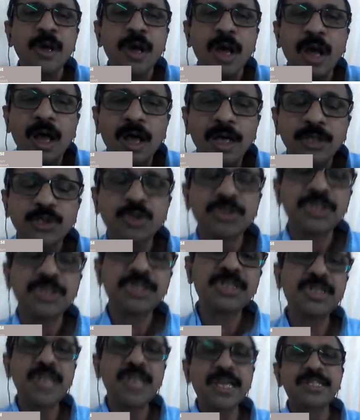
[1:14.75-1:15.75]
Uh, so this
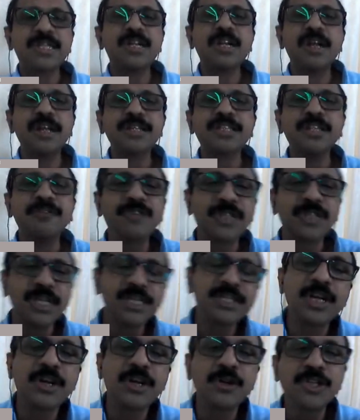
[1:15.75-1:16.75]
is the external engine that the
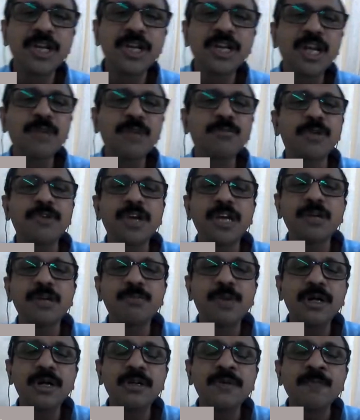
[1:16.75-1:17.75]
institution can provide,
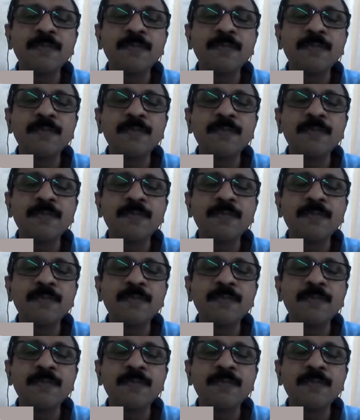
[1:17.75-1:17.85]
but